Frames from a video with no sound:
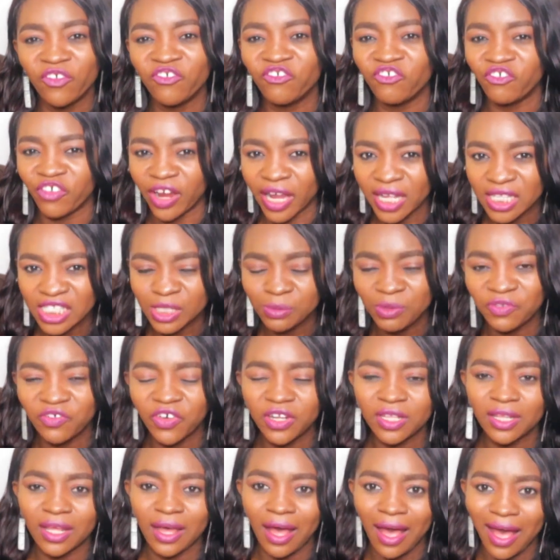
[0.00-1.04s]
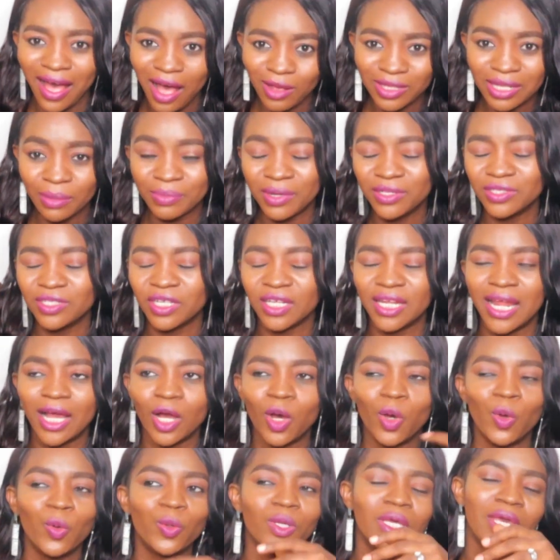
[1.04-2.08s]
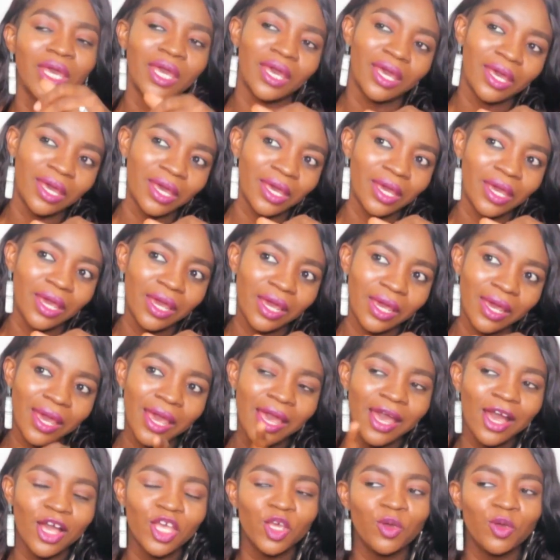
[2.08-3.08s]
were friends before the house, I'm just thinking like, okay,